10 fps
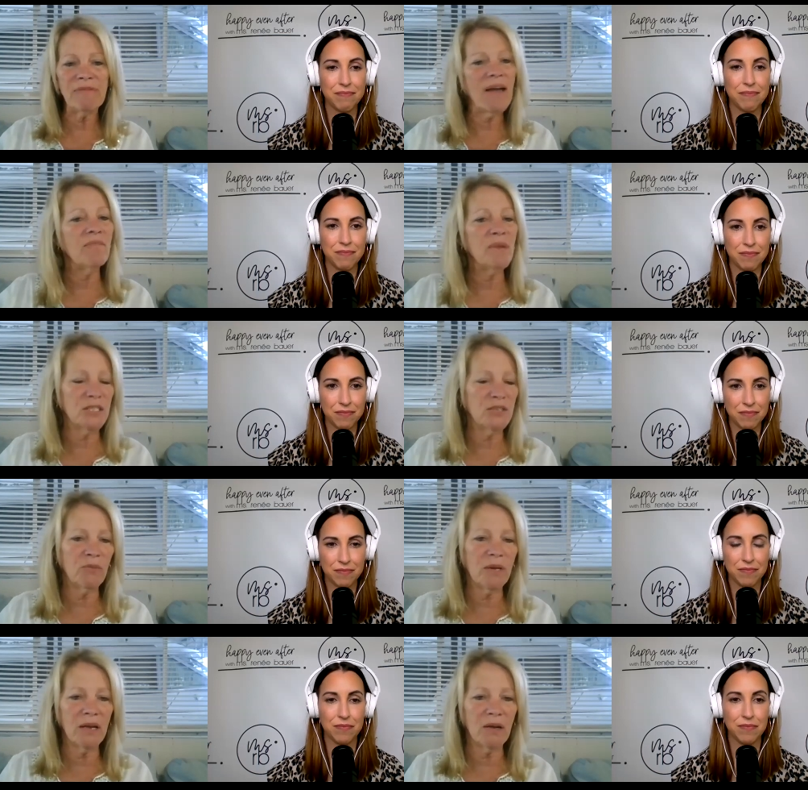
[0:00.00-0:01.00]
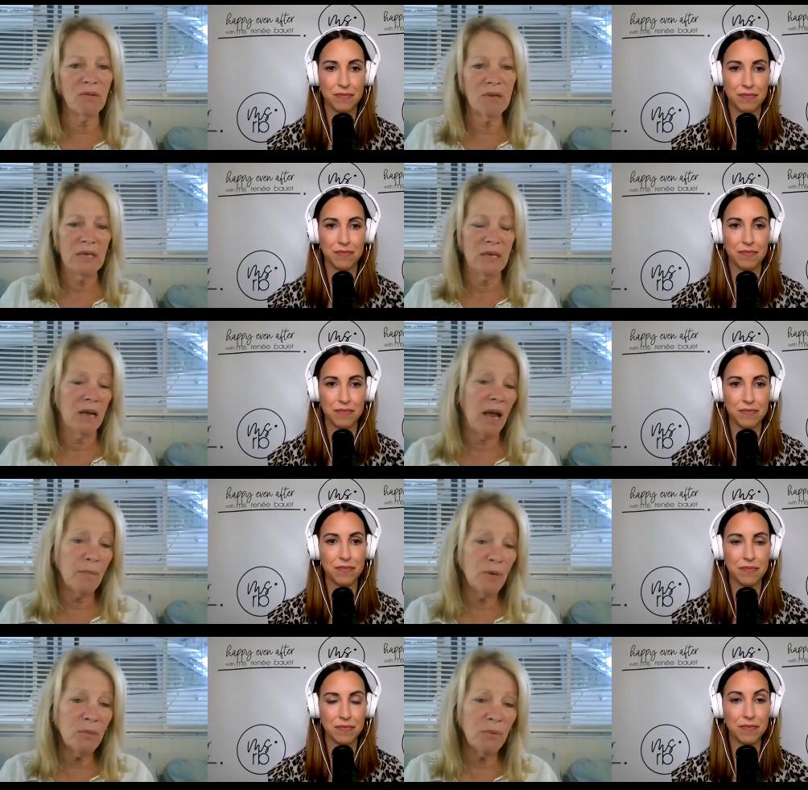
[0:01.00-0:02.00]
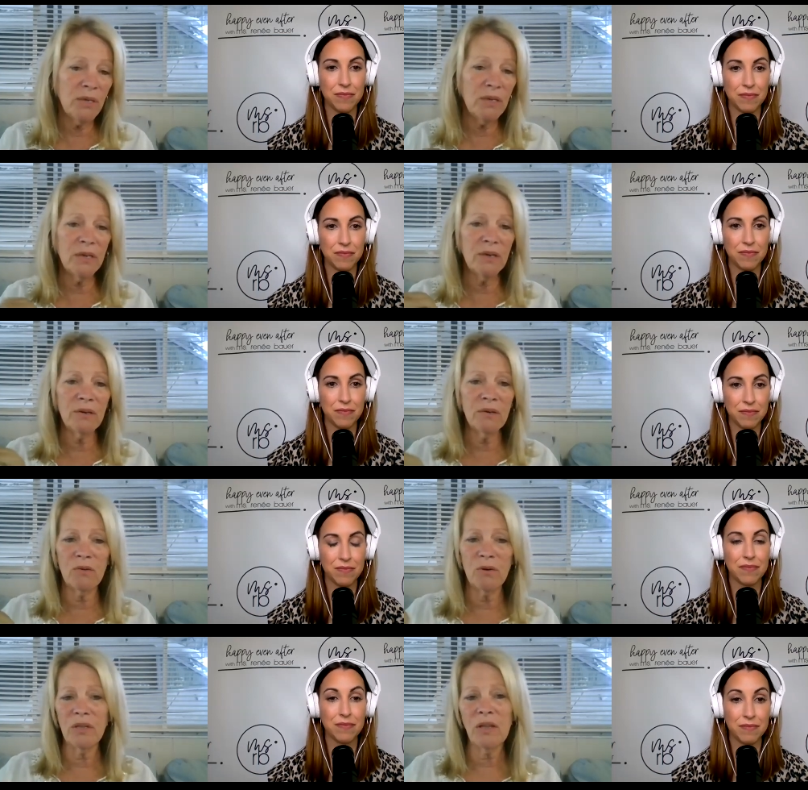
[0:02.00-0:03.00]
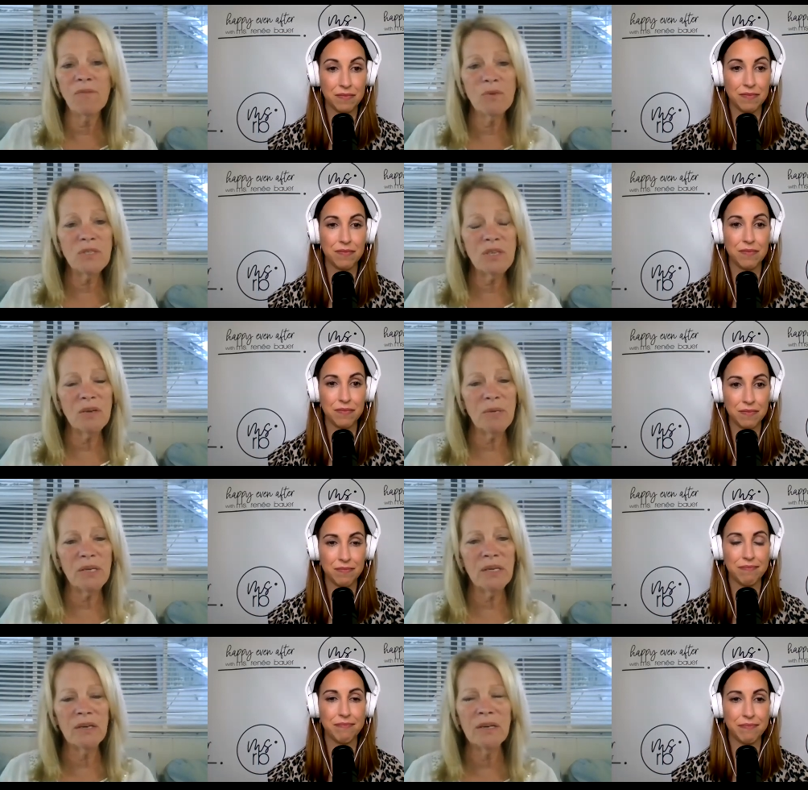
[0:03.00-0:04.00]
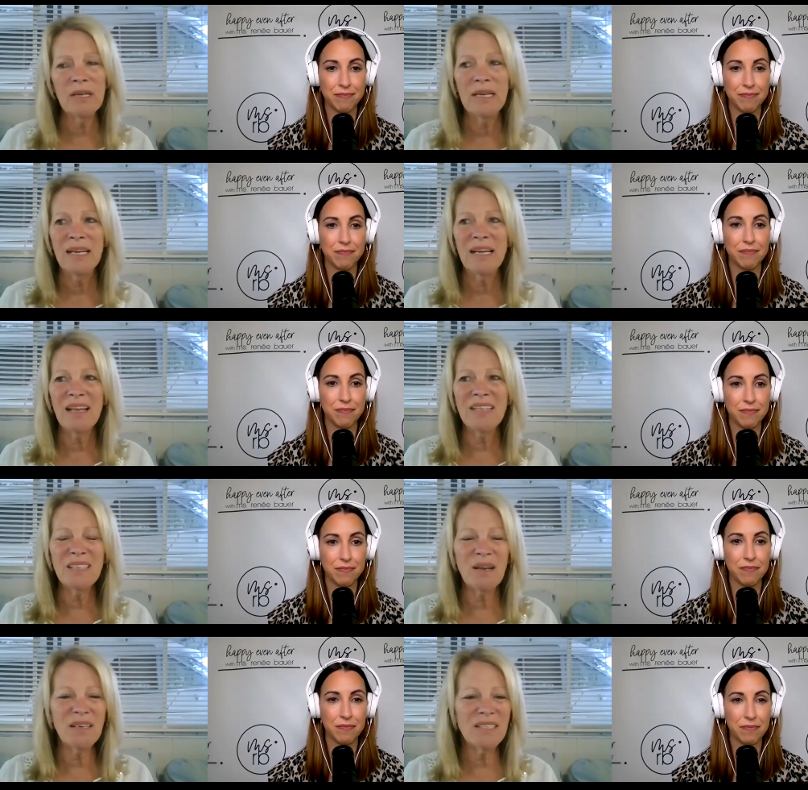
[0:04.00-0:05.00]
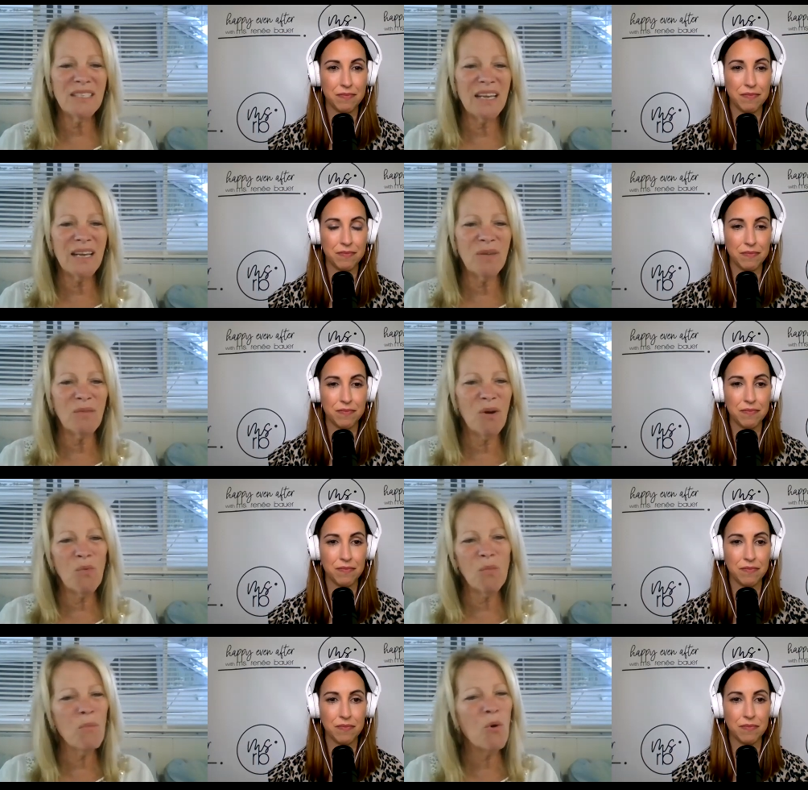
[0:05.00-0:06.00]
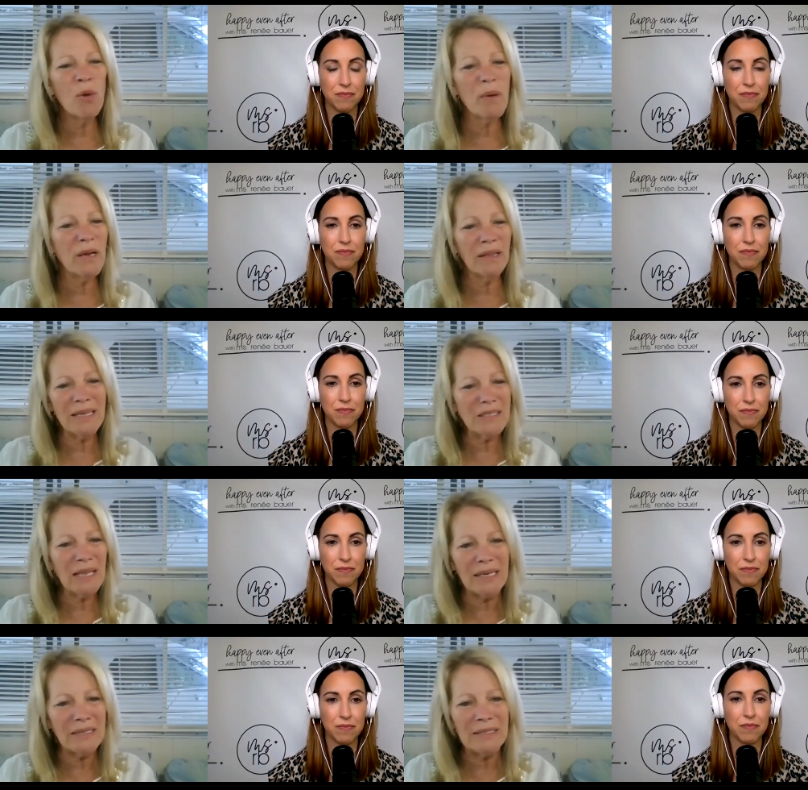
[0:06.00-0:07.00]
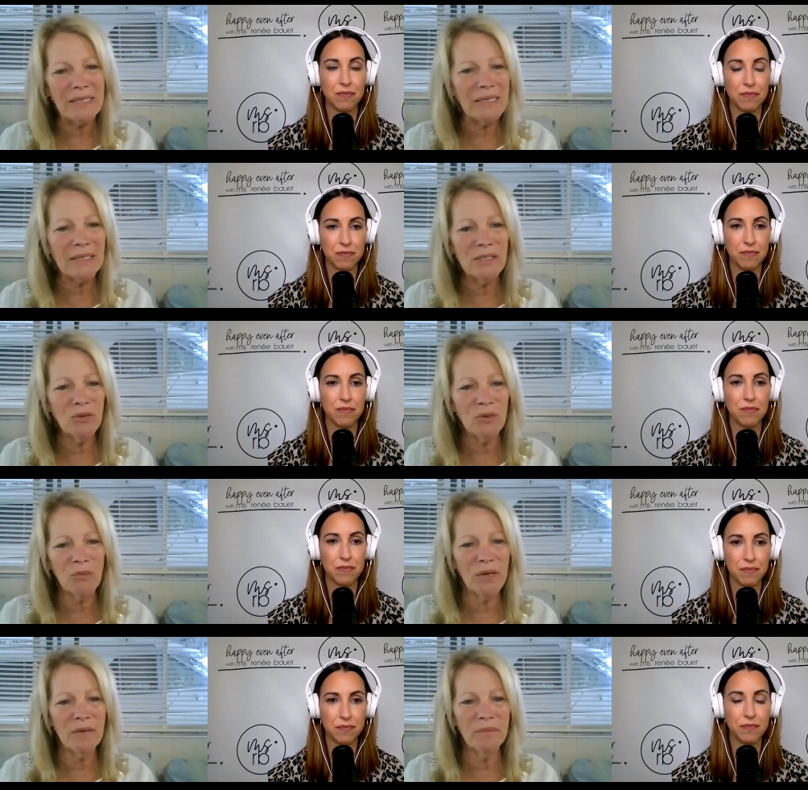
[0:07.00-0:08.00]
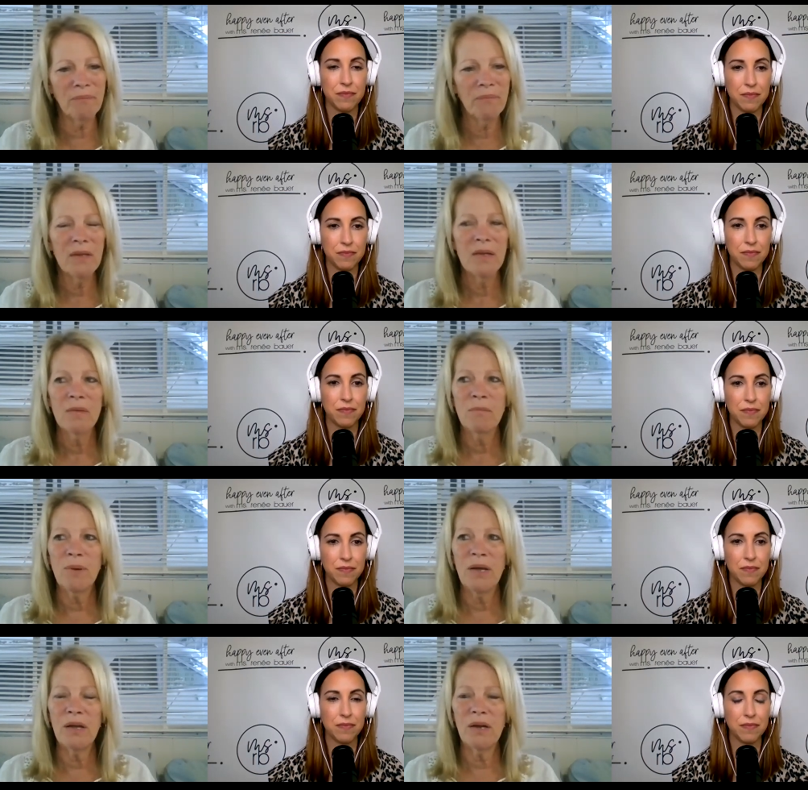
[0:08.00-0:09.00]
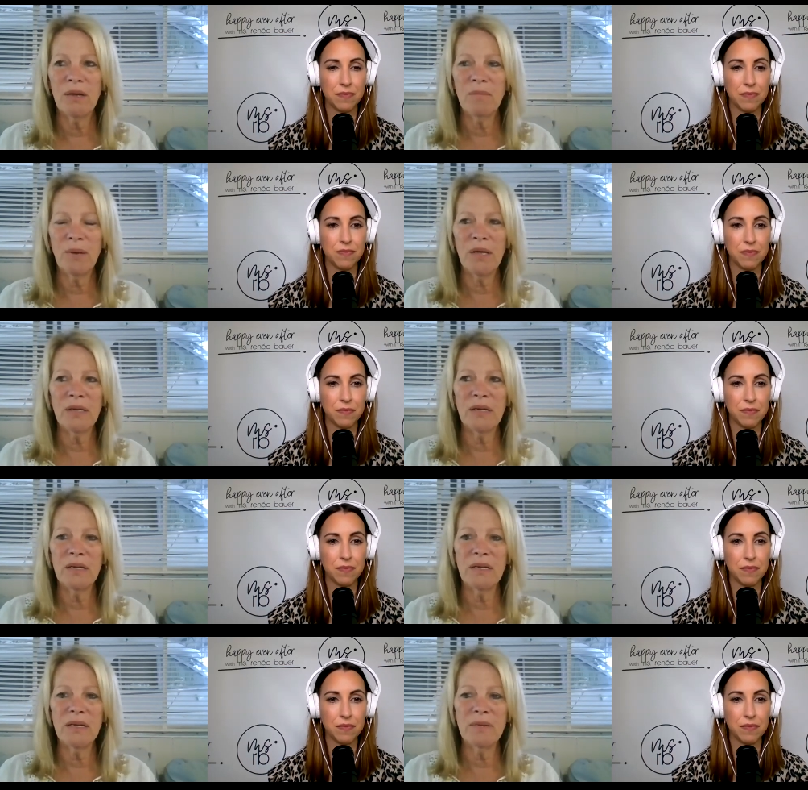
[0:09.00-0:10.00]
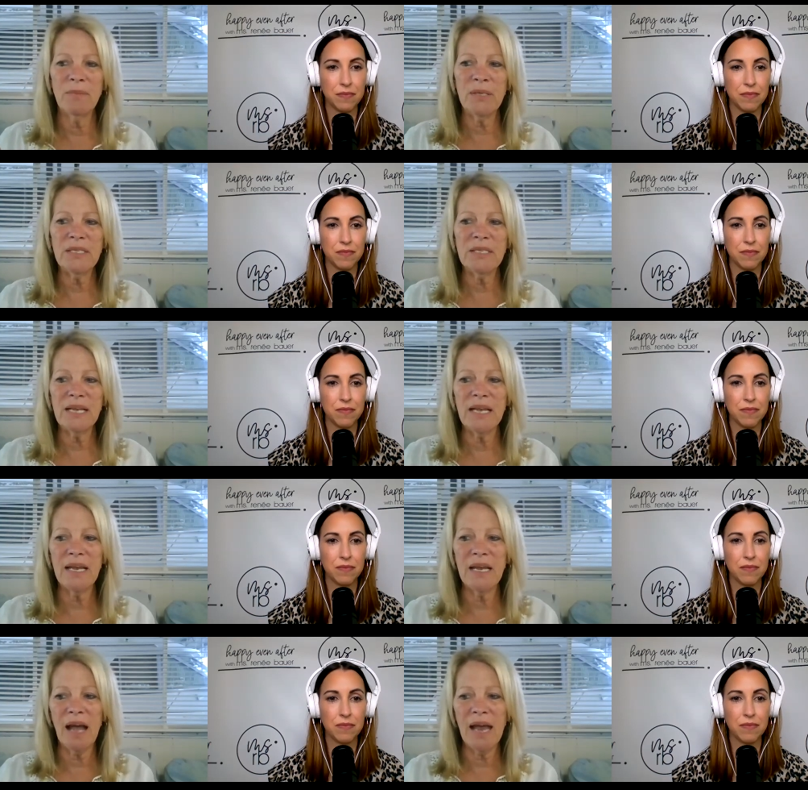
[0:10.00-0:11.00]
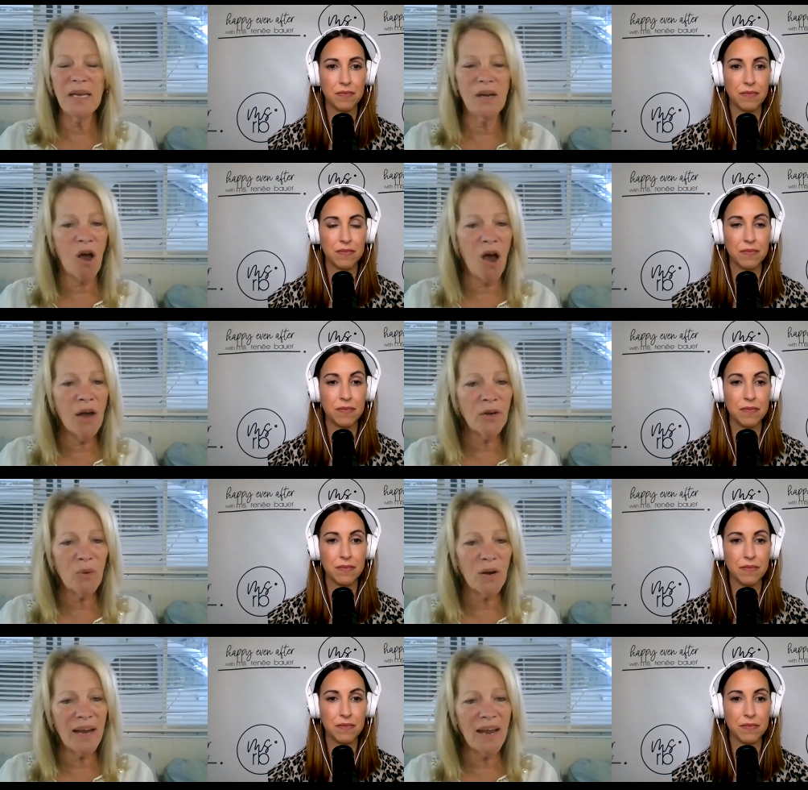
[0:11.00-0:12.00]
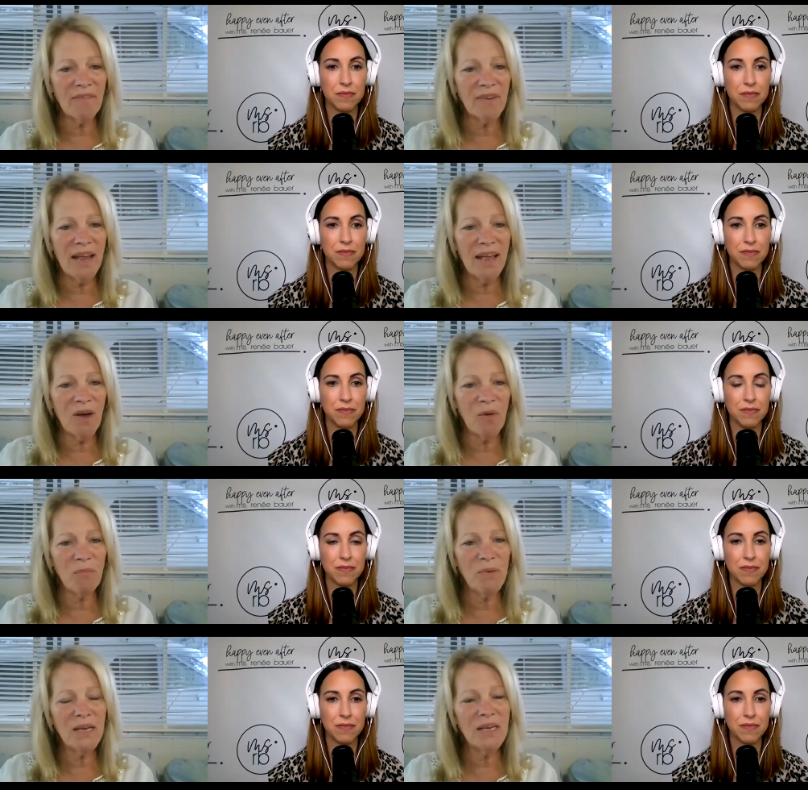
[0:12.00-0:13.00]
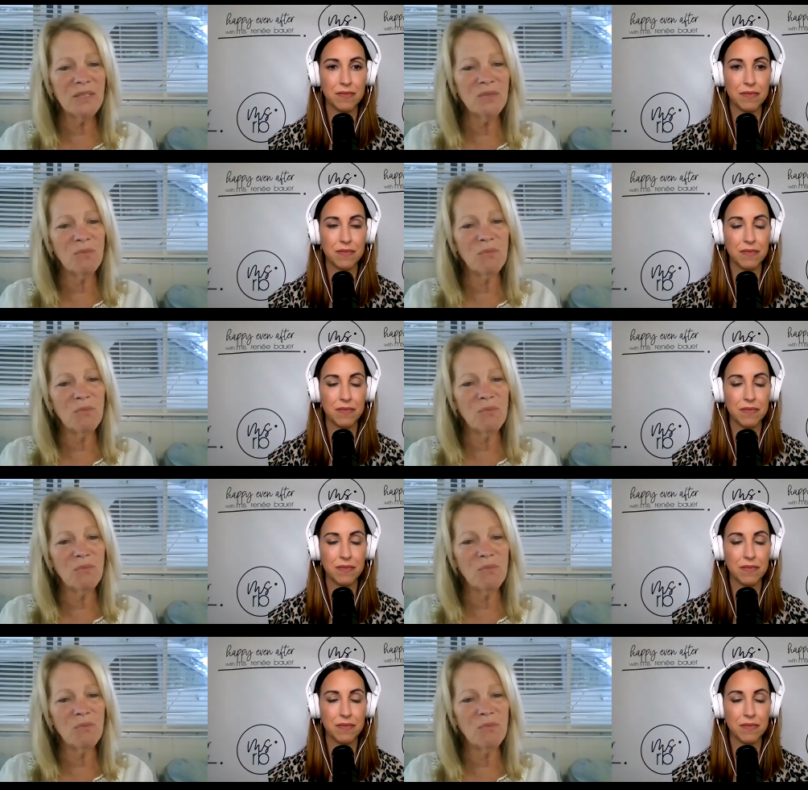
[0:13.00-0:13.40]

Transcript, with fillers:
Speaker 1: five minutes from now I'm going to be here or a loved one's going to be here. And that's not to say, oh, we're morbid and let's like dig into them, right? but er, but but to say I can honor what I have now because